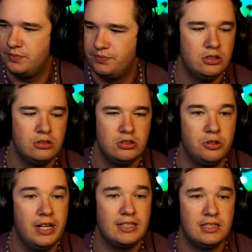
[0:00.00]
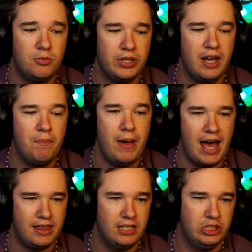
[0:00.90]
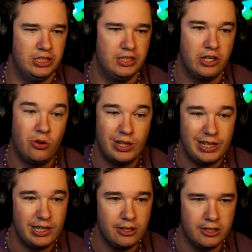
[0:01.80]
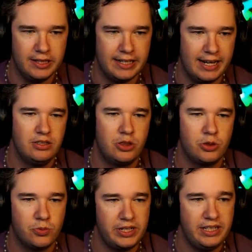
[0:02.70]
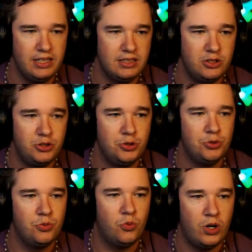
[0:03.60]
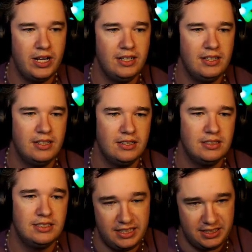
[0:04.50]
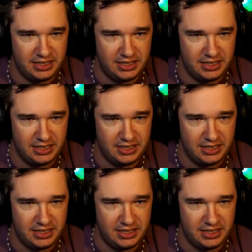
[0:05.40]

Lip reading: So next up, we have Pathojen, the only healer in the game. 3, 2, 1, C tier.